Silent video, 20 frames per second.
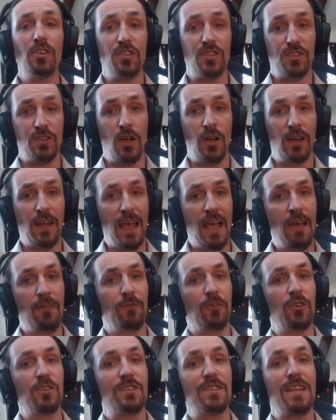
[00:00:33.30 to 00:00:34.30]
sought
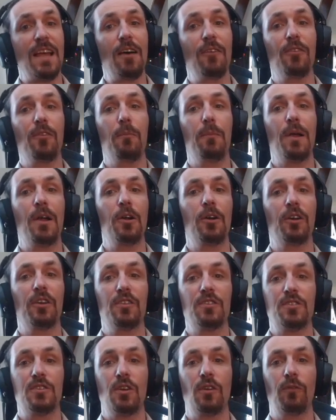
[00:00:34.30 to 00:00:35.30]
after South
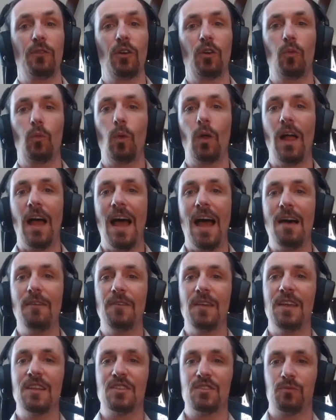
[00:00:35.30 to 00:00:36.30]
American server will have
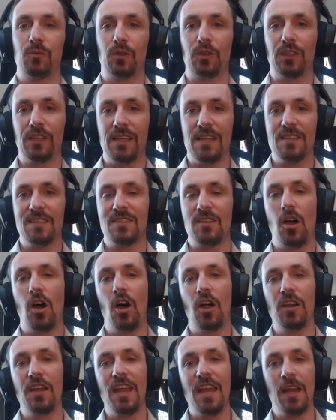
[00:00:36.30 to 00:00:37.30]
its release
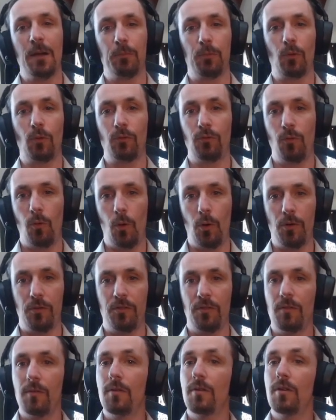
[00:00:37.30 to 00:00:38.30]
on April 4th.